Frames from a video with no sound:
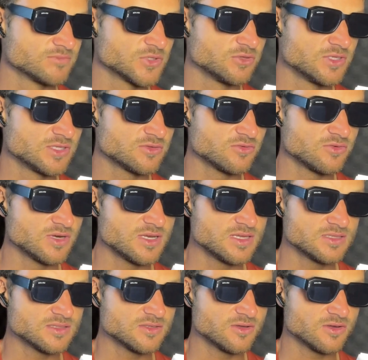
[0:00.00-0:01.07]
You need to
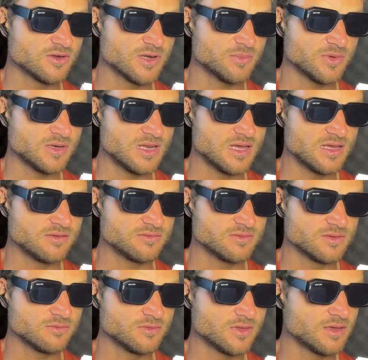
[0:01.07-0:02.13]
release your grip on life.
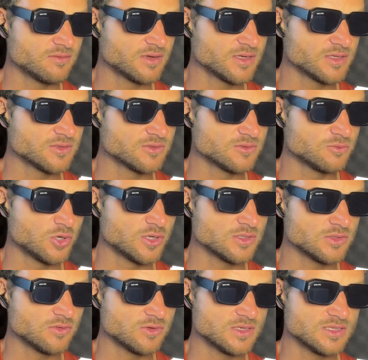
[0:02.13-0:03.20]
Whatever you
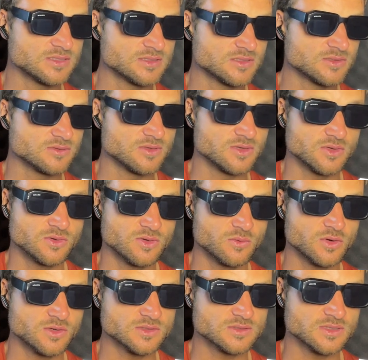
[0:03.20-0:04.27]
want, release it to the
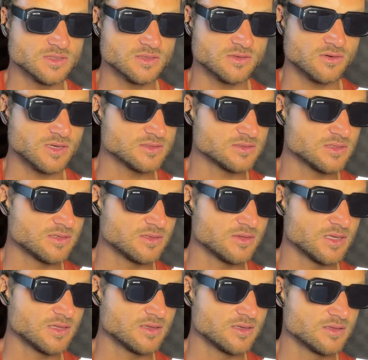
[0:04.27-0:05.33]
universe and trust
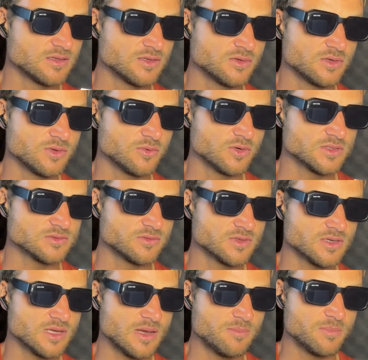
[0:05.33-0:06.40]
that the universe
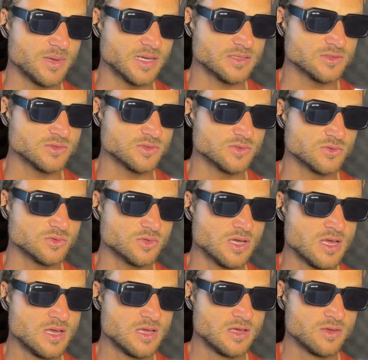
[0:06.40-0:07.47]
will come back to you
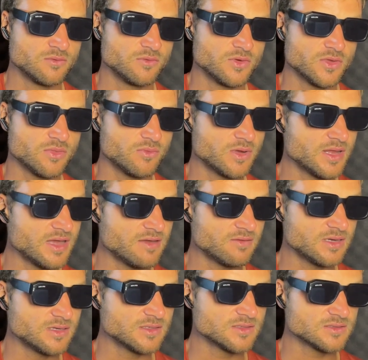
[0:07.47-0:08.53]
with
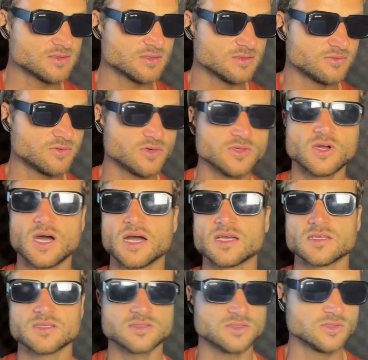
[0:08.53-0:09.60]
whatever is for your
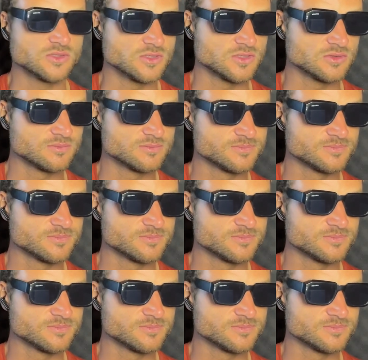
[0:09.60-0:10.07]
highest good.